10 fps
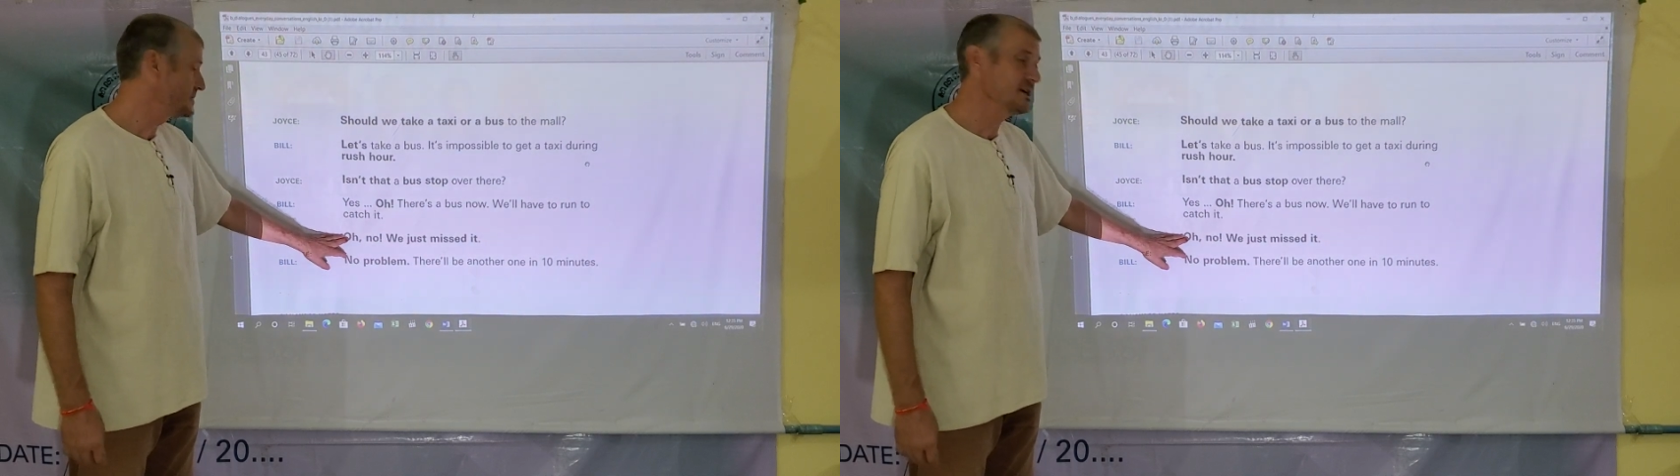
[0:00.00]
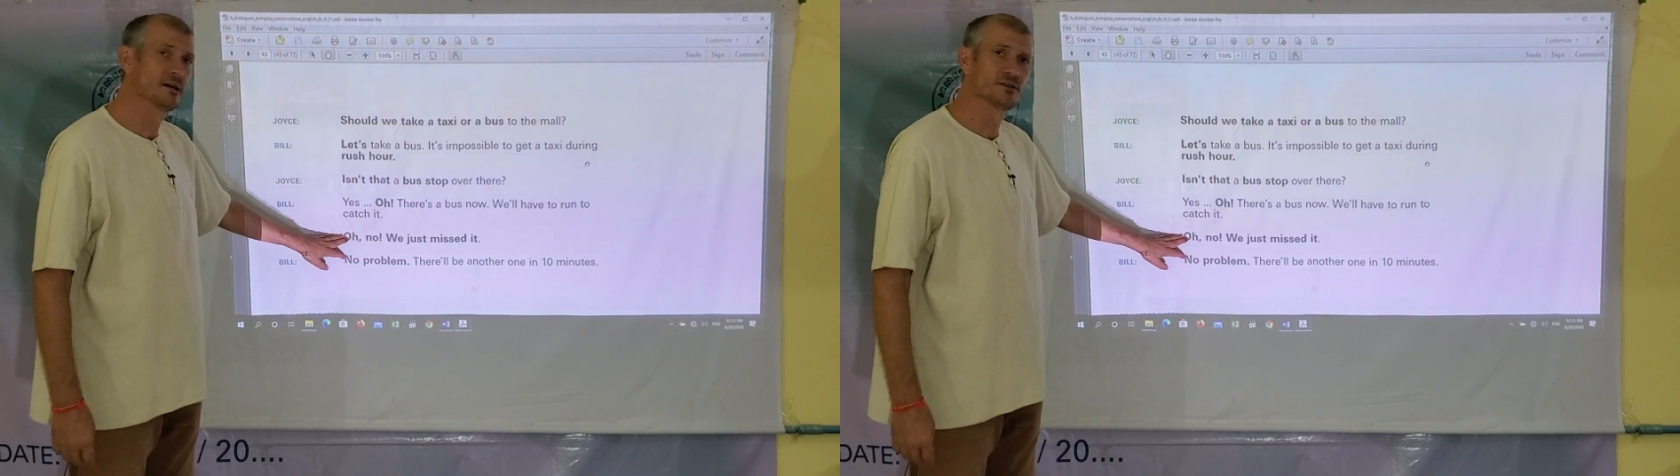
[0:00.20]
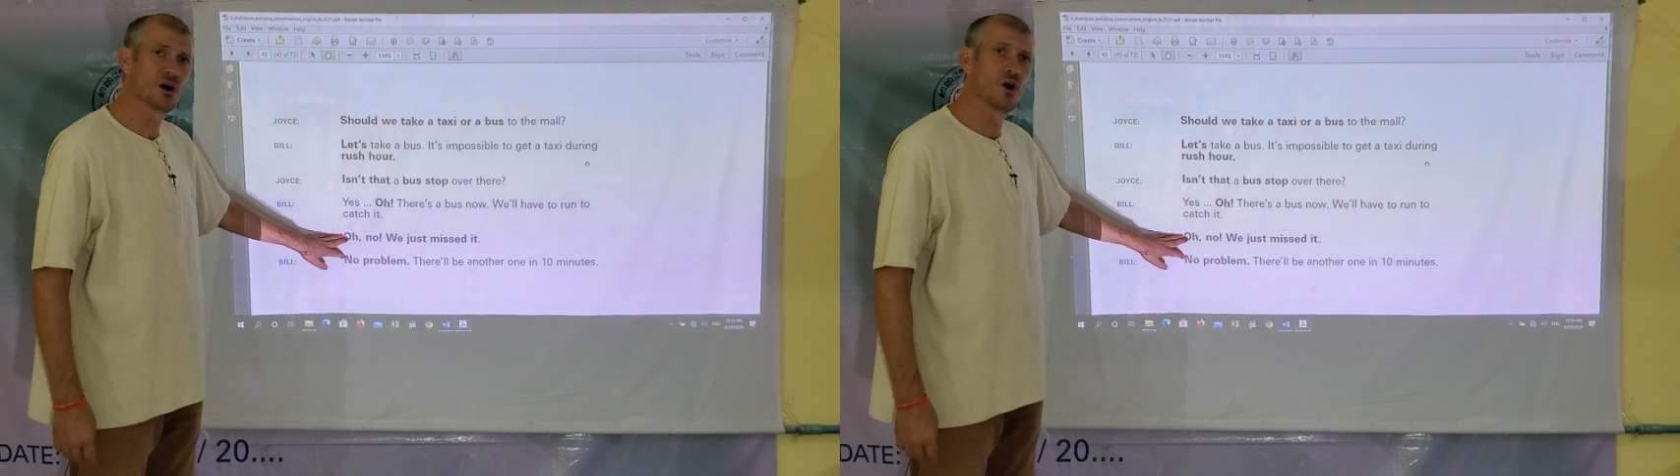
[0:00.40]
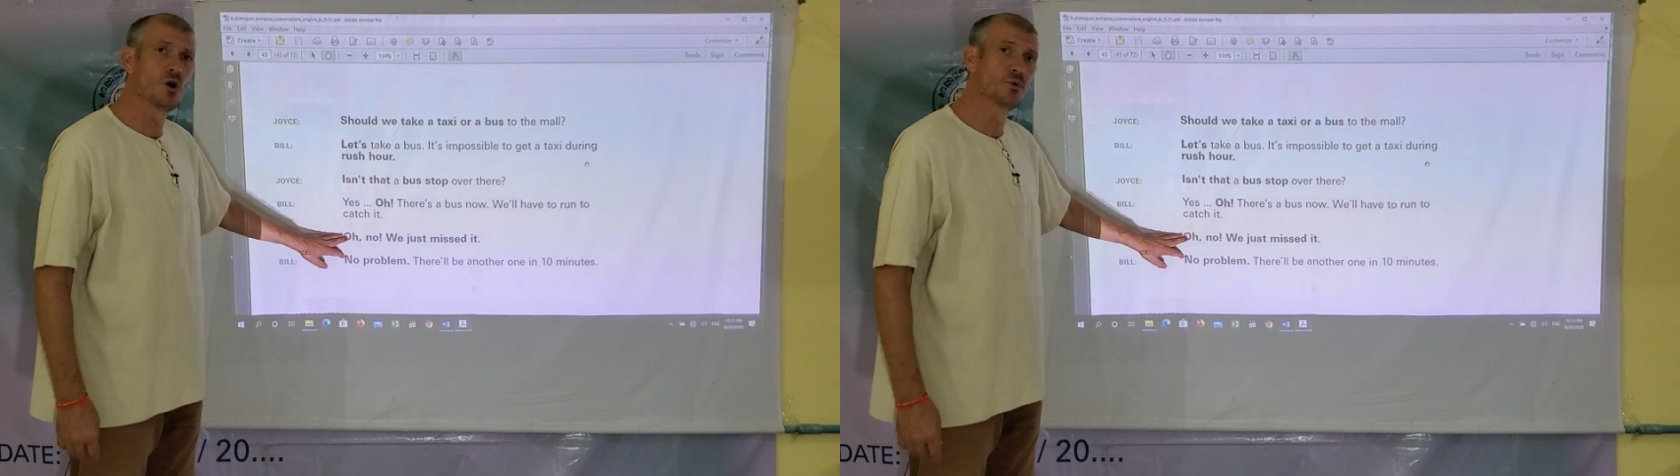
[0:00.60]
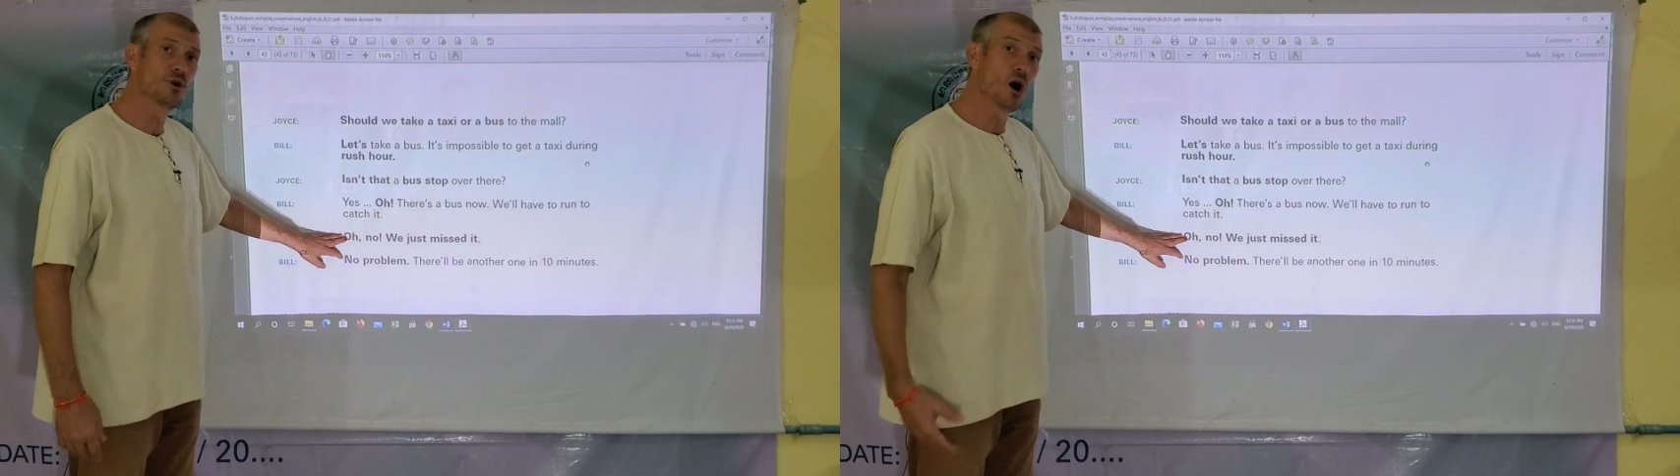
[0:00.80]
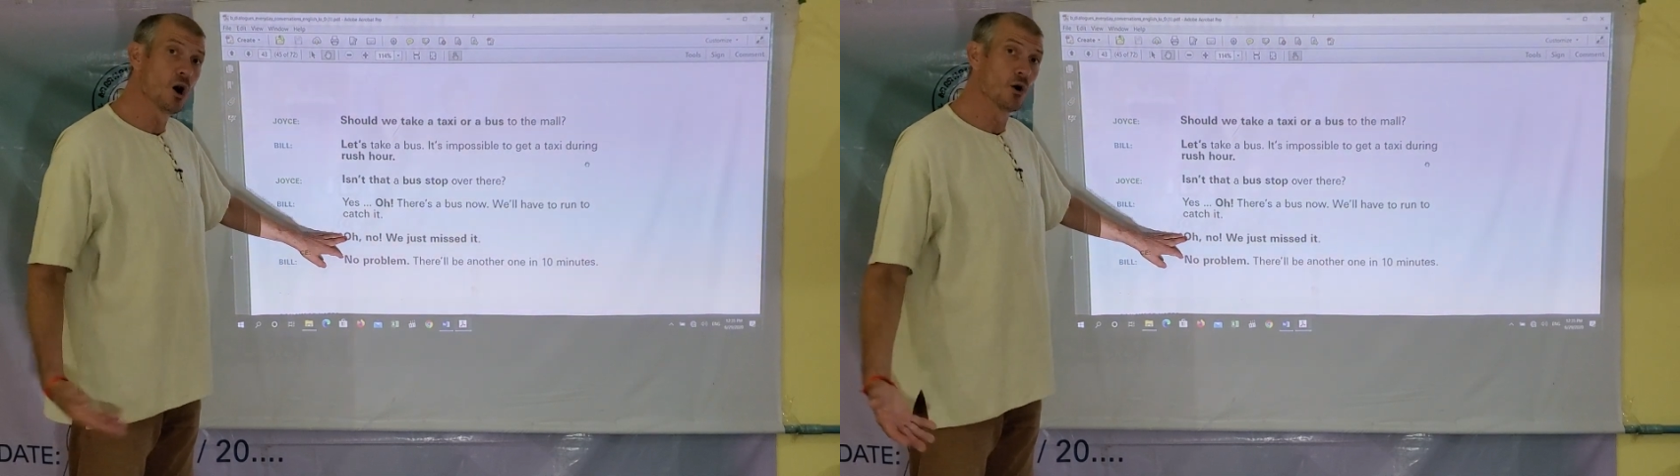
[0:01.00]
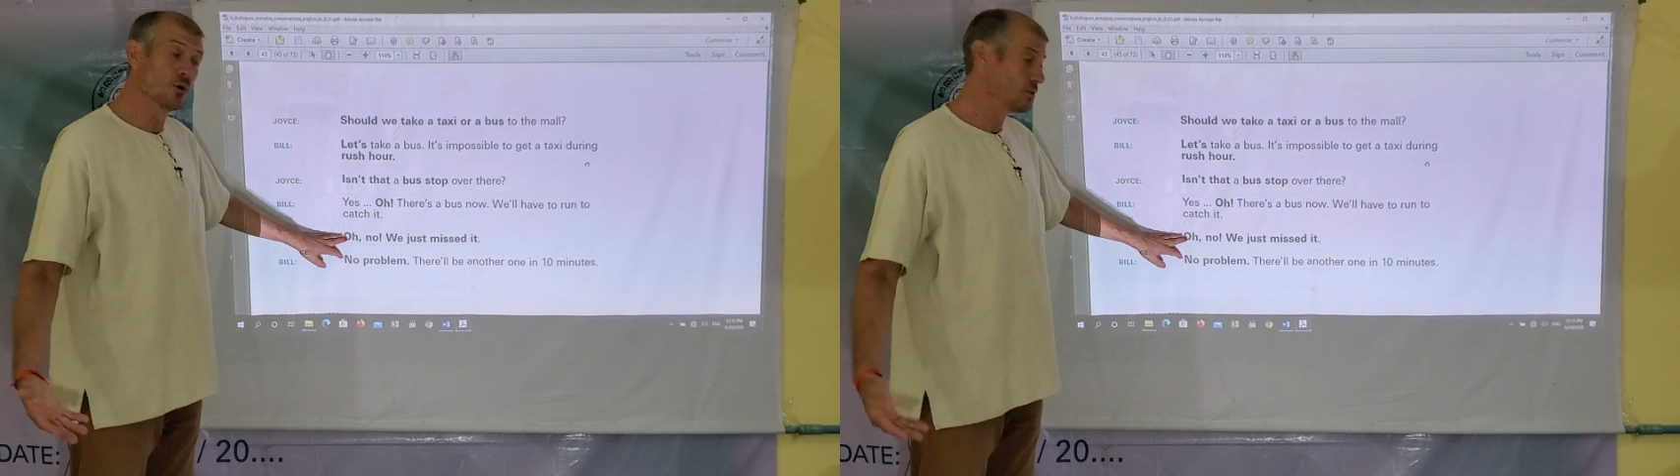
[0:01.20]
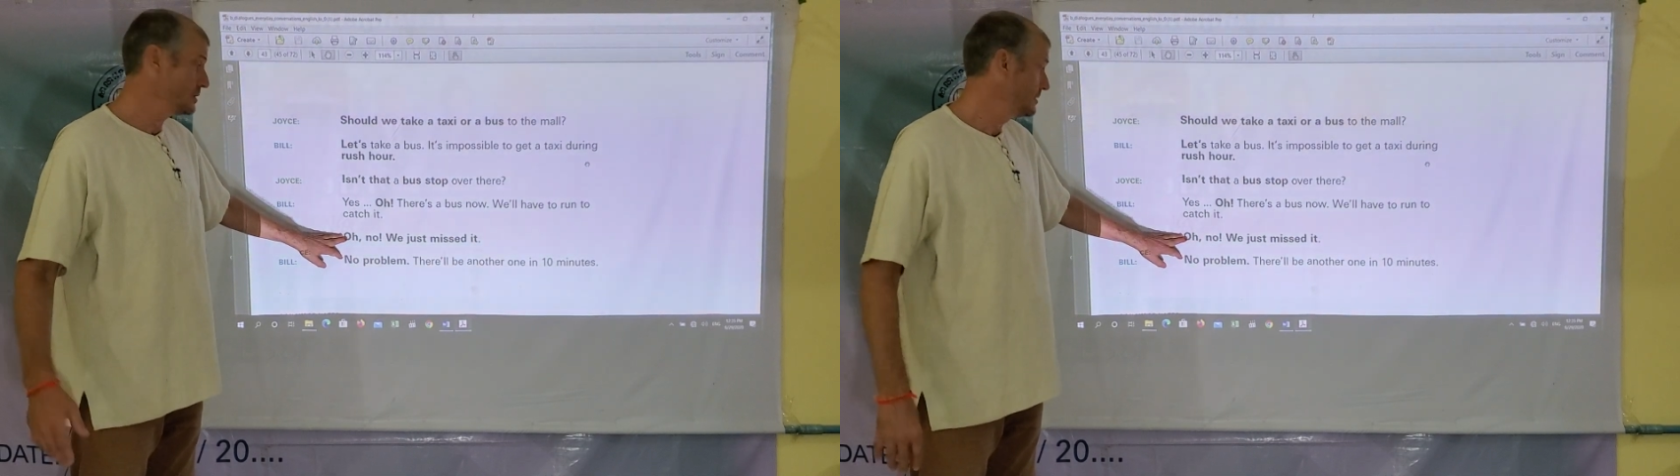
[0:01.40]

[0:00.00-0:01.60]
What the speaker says: says, "Oh no."